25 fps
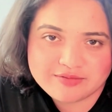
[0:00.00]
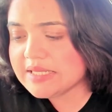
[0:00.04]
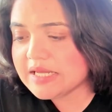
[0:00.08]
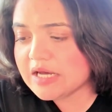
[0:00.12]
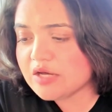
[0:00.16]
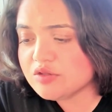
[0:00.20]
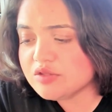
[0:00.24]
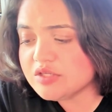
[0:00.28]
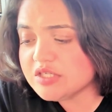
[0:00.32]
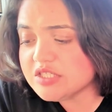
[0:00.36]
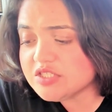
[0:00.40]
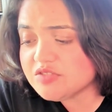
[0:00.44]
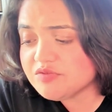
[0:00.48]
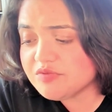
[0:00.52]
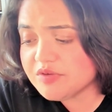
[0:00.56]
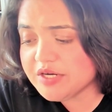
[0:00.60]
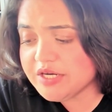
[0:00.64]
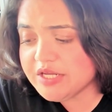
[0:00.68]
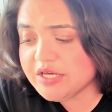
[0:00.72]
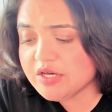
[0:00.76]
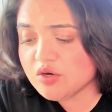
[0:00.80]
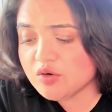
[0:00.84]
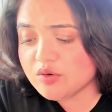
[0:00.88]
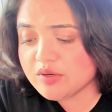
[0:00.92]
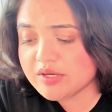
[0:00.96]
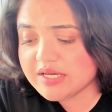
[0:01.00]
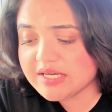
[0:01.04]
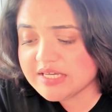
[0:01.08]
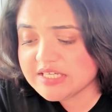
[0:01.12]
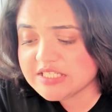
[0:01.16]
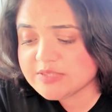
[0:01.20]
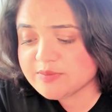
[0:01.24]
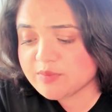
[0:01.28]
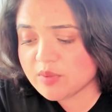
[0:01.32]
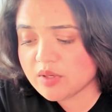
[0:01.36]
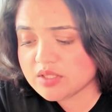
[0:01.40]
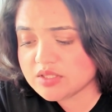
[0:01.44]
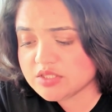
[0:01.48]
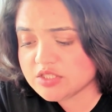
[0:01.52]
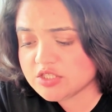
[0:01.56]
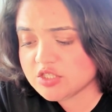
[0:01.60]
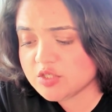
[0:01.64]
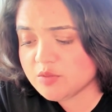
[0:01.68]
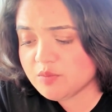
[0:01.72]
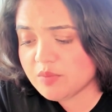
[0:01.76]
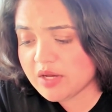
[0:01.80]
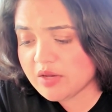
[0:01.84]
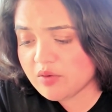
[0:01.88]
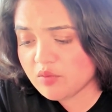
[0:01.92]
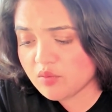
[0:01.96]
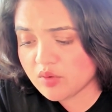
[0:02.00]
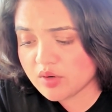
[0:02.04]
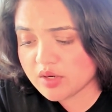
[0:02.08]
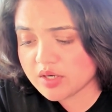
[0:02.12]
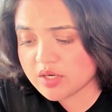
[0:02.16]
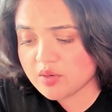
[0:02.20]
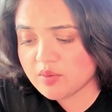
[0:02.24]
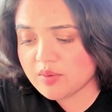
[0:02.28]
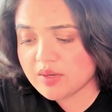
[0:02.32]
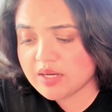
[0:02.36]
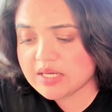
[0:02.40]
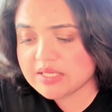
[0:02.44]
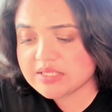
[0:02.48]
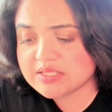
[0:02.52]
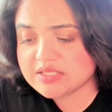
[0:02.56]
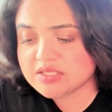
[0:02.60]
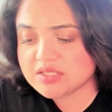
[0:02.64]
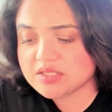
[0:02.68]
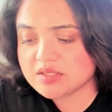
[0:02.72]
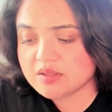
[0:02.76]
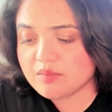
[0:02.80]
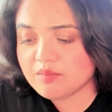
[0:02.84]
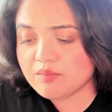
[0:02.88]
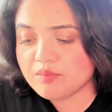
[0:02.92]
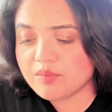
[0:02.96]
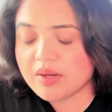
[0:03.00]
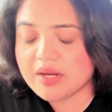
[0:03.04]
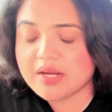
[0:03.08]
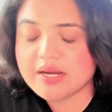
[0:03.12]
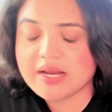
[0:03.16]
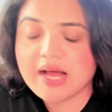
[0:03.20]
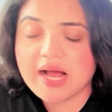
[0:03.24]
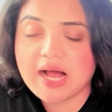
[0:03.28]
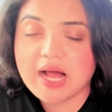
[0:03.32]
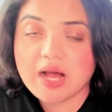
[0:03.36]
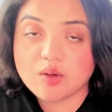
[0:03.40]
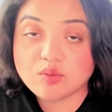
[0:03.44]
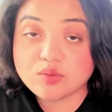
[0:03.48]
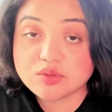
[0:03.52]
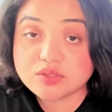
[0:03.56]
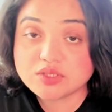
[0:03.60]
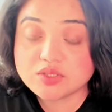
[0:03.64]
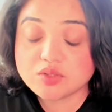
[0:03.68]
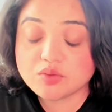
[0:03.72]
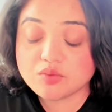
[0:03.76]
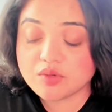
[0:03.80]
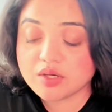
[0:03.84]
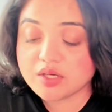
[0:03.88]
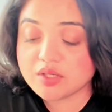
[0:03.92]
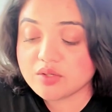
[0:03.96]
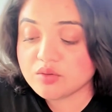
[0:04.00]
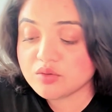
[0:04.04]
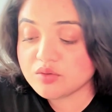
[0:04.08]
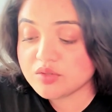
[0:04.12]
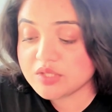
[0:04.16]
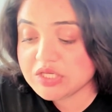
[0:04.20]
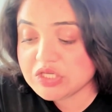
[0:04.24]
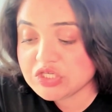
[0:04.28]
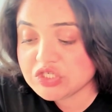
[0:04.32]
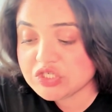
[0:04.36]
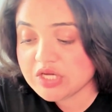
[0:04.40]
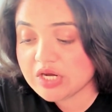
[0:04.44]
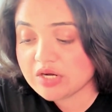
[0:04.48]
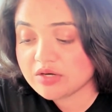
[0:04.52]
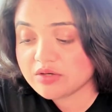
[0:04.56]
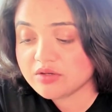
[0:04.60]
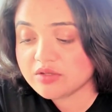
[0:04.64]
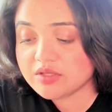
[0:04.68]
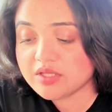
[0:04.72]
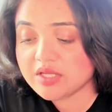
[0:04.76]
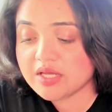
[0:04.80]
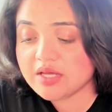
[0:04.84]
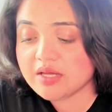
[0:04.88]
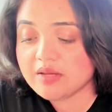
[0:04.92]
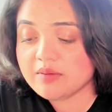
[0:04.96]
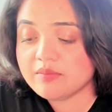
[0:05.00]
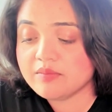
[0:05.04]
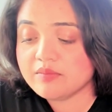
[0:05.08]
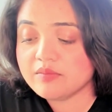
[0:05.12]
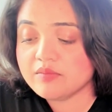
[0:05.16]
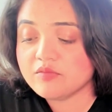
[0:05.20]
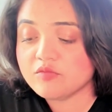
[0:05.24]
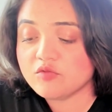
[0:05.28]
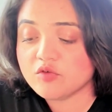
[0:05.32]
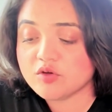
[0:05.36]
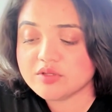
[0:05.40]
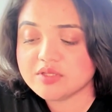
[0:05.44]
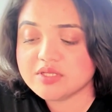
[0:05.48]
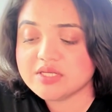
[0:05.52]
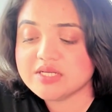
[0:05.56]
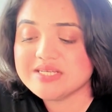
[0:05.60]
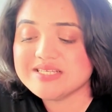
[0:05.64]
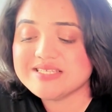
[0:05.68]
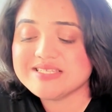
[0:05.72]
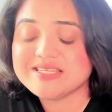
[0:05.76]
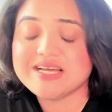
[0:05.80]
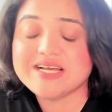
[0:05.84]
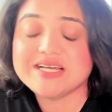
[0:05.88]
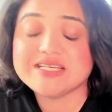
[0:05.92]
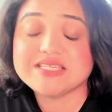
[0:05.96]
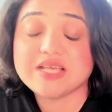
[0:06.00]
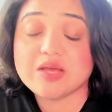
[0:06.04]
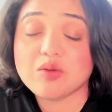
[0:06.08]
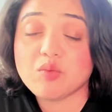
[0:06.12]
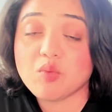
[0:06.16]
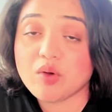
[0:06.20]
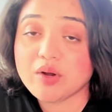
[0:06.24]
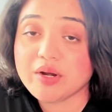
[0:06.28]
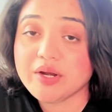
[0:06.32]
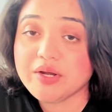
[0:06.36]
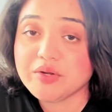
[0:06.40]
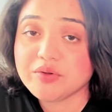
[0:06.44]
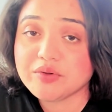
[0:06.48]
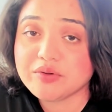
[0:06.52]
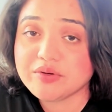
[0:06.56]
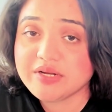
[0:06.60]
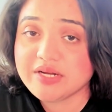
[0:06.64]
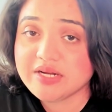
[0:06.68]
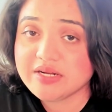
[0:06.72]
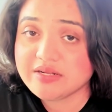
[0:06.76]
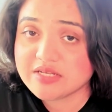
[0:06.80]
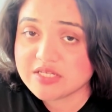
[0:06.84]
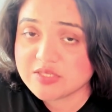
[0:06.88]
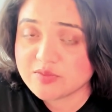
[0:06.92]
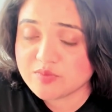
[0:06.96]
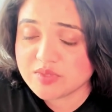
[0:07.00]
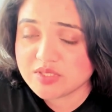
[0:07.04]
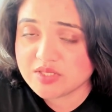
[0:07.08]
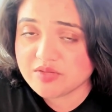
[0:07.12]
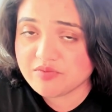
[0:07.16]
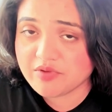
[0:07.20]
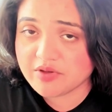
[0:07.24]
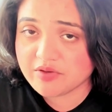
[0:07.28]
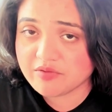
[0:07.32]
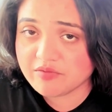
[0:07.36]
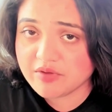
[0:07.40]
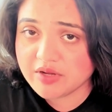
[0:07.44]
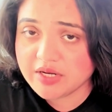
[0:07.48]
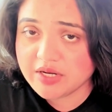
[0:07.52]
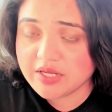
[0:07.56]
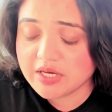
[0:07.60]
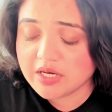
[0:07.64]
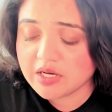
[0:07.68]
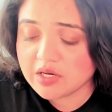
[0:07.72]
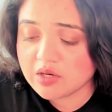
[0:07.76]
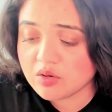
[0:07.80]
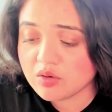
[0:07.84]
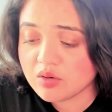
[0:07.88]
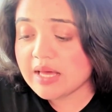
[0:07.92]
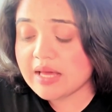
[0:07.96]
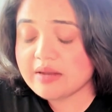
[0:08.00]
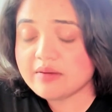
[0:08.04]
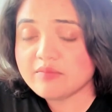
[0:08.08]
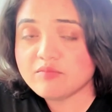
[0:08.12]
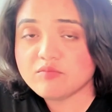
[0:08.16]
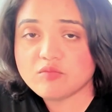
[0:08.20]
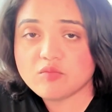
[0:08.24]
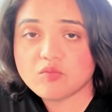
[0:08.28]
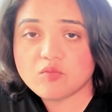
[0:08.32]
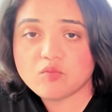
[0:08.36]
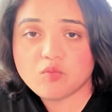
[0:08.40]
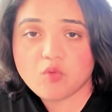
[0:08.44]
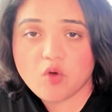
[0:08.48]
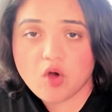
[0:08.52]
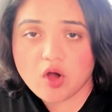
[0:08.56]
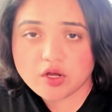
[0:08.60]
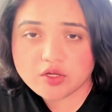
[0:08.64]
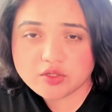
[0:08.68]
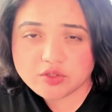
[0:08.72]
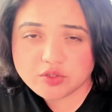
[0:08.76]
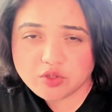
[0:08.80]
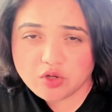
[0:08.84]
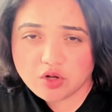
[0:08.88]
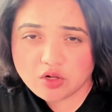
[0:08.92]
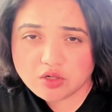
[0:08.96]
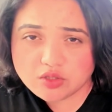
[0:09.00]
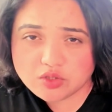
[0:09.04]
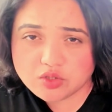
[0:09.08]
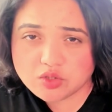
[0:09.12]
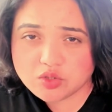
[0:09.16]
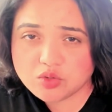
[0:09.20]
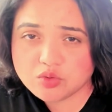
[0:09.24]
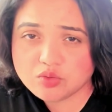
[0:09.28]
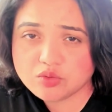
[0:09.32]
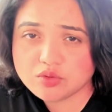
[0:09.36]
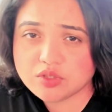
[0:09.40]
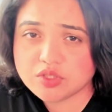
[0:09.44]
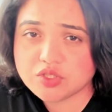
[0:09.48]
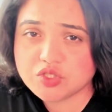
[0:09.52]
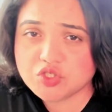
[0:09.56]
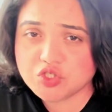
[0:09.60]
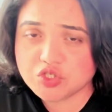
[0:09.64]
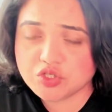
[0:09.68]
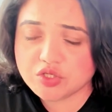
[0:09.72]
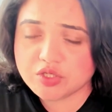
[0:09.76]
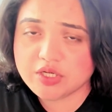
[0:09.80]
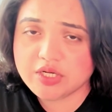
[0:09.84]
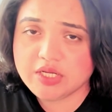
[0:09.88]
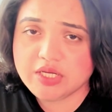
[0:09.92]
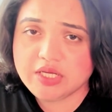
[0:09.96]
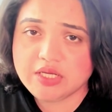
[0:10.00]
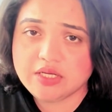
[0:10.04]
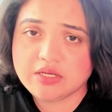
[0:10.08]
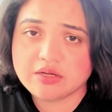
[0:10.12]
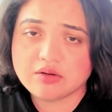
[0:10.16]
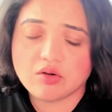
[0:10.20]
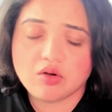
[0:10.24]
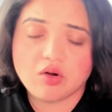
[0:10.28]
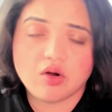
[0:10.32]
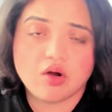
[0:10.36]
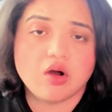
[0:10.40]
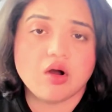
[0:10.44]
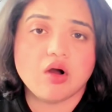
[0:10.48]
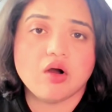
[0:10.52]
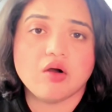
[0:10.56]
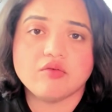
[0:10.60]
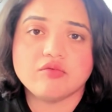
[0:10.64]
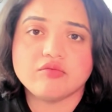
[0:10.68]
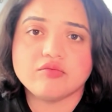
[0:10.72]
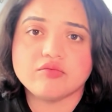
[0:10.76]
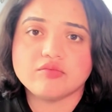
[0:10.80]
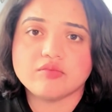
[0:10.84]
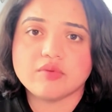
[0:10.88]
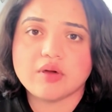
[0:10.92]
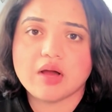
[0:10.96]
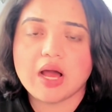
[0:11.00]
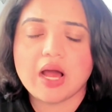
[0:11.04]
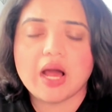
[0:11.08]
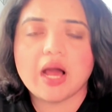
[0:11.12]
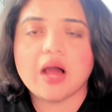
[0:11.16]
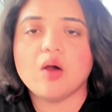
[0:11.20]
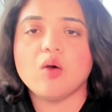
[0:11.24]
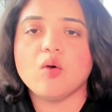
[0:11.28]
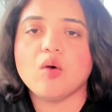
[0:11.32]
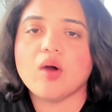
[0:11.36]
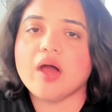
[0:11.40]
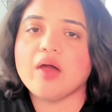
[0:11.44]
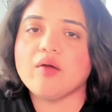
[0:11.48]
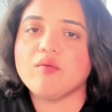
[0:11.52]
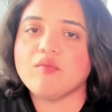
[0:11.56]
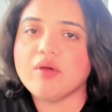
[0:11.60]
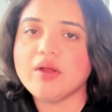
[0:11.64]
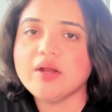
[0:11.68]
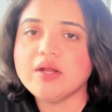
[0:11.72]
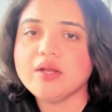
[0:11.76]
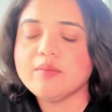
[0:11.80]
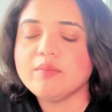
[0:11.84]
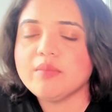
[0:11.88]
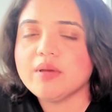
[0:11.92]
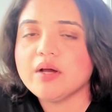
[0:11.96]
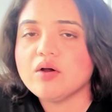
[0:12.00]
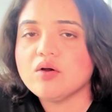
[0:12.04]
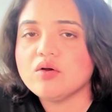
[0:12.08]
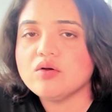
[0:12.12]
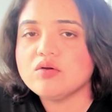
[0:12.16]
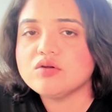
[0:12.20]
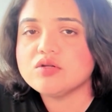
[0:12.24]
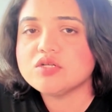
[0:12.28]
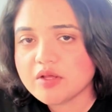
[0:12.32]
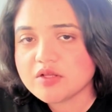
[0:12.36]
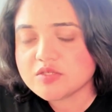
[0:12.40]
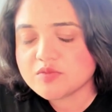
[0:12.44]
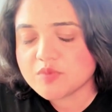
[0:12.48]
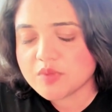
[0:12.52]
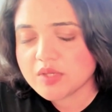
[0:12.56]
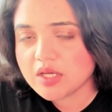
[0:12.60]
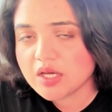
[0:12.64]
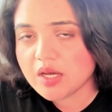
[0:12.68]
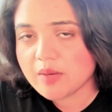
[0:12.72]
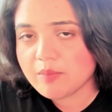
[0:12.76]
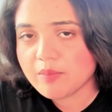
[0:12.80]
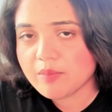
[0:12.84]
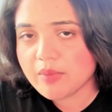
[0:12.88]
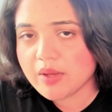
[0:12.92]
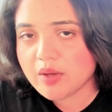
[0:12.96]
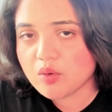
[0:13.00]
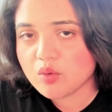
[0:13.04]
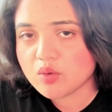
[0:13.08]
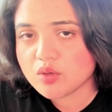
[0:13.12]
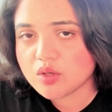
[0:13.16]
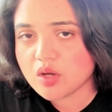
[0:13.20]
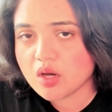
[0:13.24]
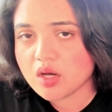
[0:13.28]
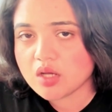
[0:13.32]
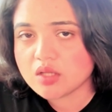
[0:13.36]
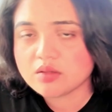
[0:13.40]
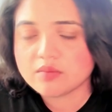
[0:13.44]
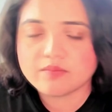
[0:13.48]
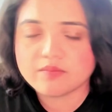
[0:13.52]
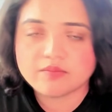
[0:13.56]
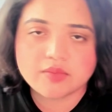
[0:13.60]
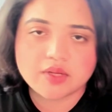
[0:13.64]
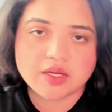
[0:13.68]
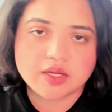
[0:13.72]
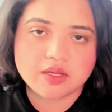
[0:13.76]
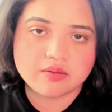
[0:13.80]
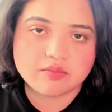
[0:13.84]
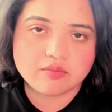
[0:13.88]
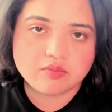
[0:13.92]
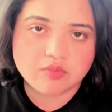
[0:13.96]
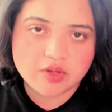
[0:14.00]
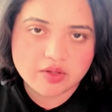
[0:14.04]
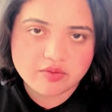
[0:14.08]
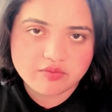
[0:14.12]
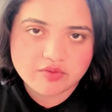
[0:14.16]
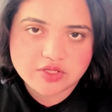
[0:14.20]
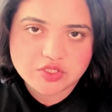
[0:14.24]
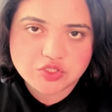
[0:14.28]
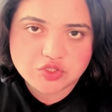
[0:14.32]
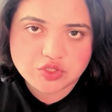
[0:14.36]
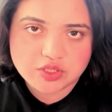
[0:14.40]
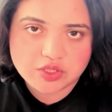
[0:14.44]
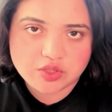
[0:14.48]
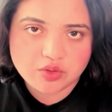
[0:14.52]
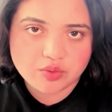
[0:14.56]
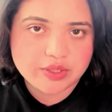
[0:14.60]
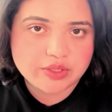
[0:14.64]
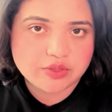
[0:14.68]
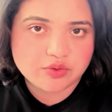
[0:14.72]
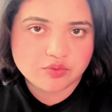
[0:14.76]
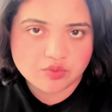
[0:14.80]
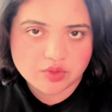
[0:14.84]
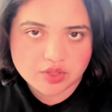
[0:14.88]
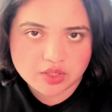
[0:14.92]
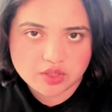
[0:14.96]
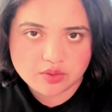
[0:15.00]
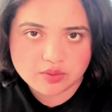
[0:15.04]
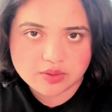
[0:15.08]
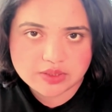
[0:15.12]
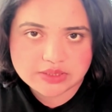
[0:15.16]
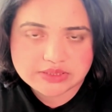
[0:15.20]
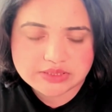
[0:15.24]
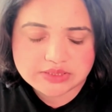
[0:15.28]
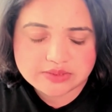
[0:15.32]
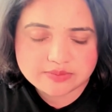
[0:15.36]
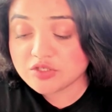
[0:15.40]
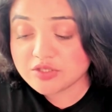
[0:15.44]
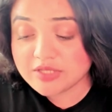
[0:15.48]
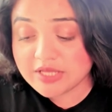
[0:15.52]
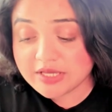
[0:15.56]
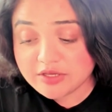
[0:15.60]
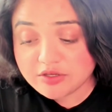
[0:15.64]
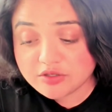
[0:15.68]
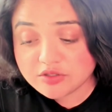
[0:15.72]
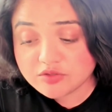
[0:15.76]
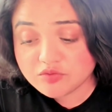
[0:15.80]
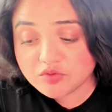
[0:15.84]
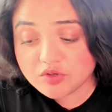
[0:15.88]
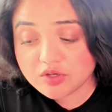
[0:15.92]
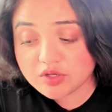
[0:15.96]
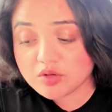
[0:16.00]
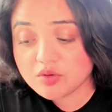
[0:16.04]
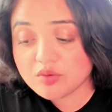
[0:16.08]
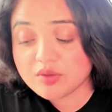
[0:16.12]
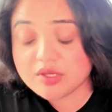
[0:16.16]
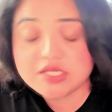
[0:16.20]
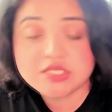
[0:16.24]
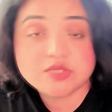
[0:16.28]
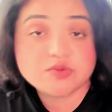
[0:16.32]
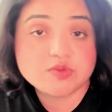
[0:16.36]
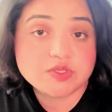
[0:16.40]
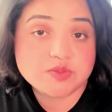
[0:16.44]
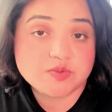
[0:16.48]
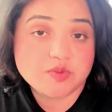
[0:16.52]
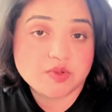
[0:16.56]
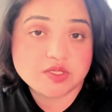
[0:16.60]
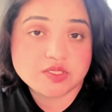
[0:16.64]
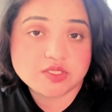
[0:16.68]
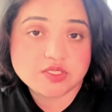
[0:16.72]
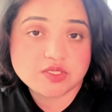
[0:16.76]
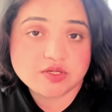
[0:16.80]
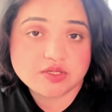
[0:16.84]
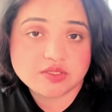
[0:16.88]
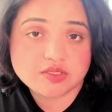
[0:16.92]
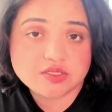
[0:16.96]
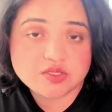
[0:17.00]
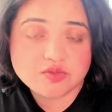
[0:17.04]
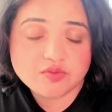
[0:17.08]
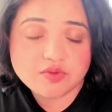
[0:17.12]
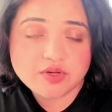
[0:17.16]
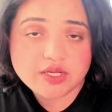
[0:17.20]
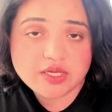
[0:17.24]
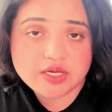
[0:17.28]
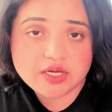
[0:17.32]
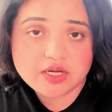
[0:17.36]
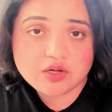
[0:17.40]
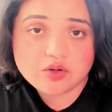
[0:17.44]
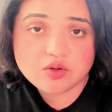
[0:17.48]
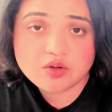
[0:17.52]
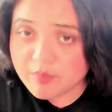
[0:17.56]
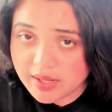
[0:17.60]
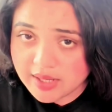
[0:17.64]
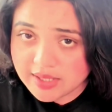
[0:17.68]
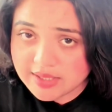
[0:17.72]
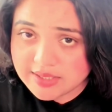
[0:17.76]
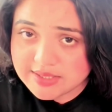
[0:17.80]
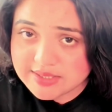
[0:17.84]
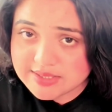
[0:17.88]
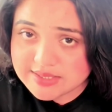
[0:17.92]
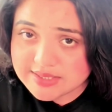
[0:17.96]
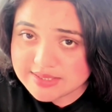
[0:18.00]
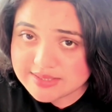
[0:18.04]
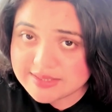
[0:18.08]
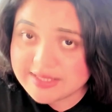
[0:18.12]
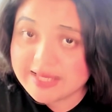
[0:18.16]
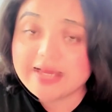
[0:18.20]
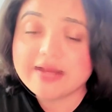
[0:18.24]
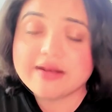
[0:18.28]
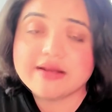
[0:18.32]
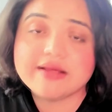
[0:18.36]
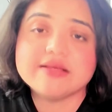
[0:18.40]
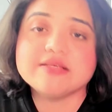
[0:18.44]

Now, this video is sponsored by WorkOS, but I was the one who reached out to them for this as I wanted to create this specific video and walk y'all through the journey of how I went about spinning up my own auth and eventually going to WorkOS. So thank you WorkOS for sponsoring this video, but there